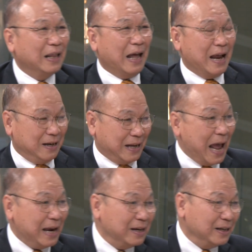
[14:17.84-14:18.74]
And
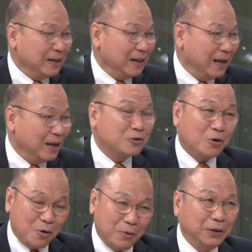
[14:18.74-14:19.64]
that is
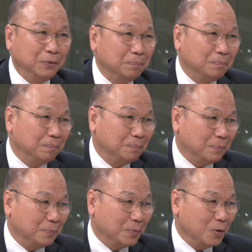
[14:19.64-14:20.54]
going
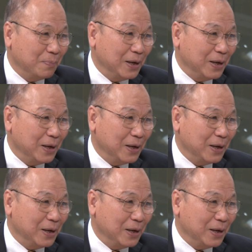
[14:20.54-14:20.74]
to